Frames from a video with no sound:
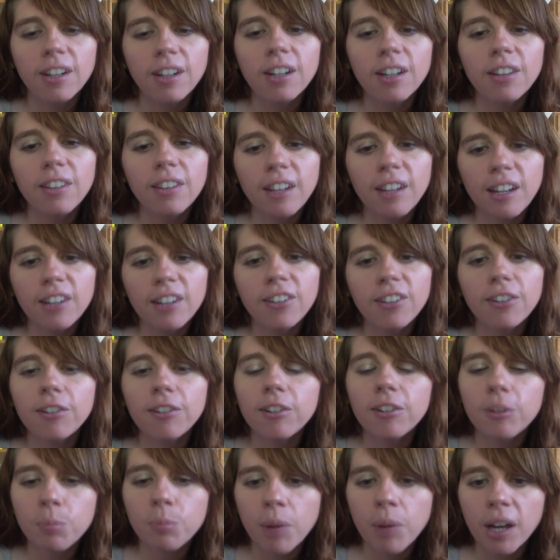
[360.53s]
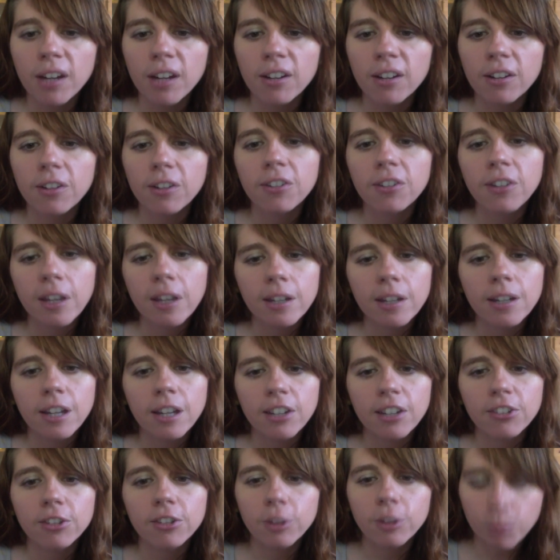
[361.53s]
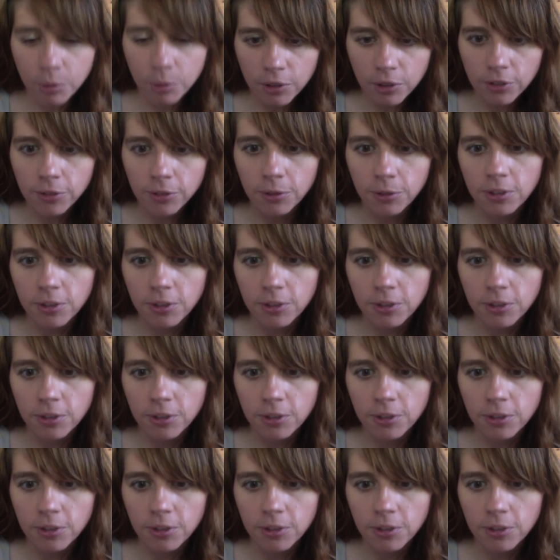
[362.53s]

the answer is buyers at national bookstore